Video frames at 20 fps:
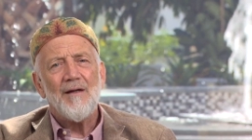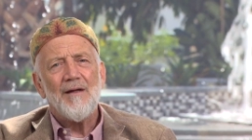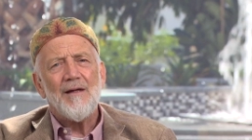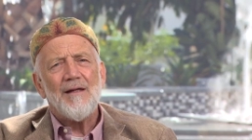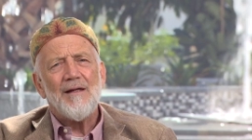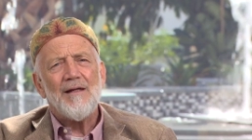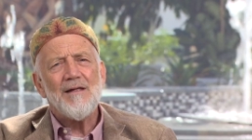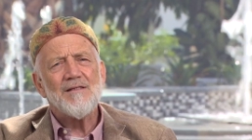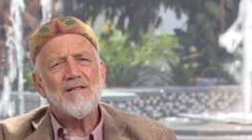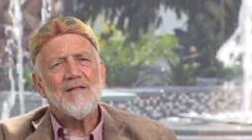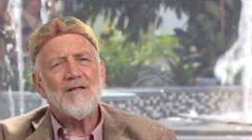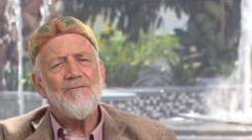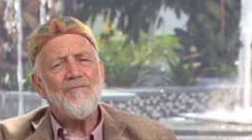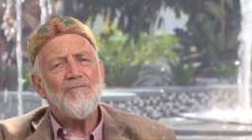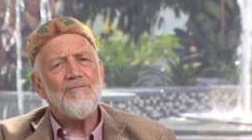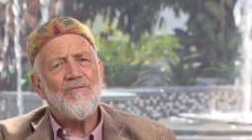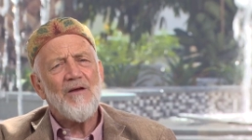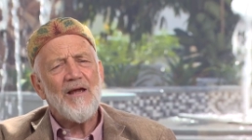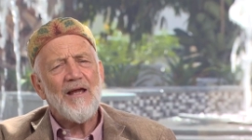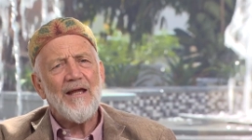his
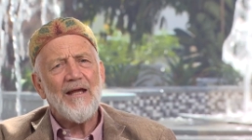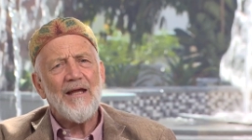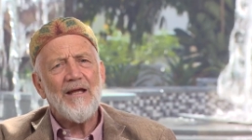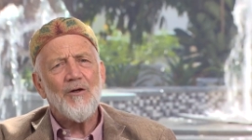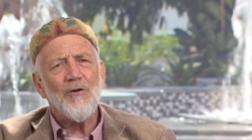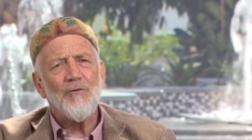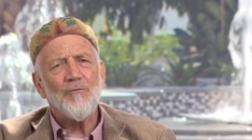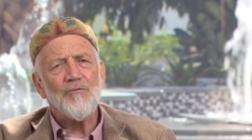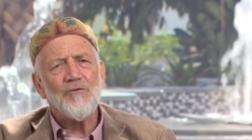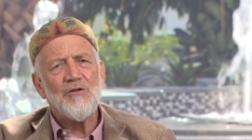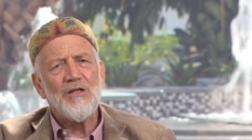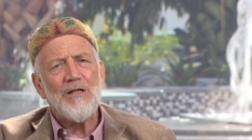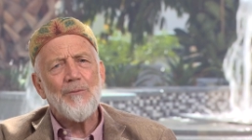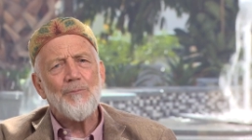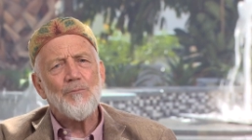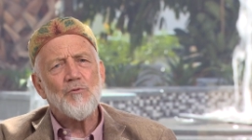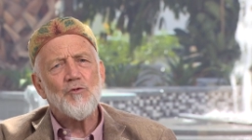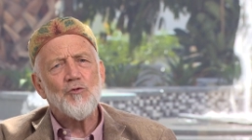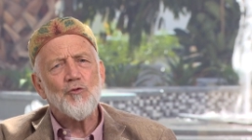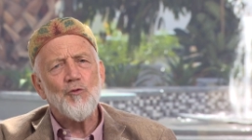conveying of deep
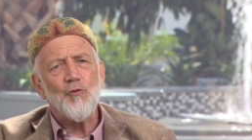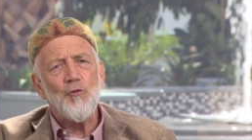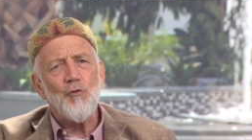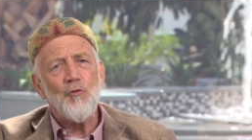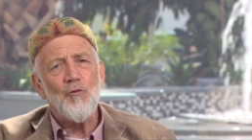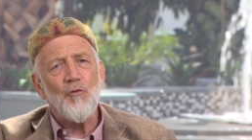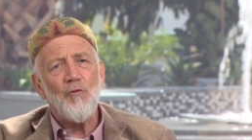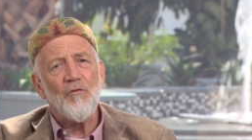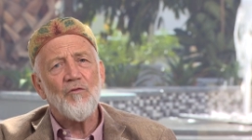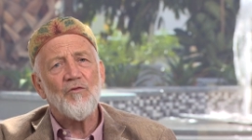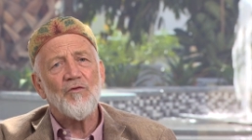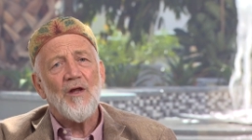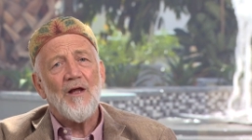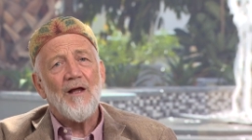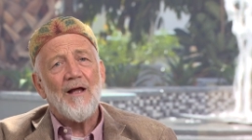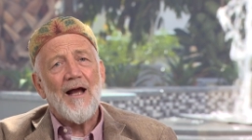truths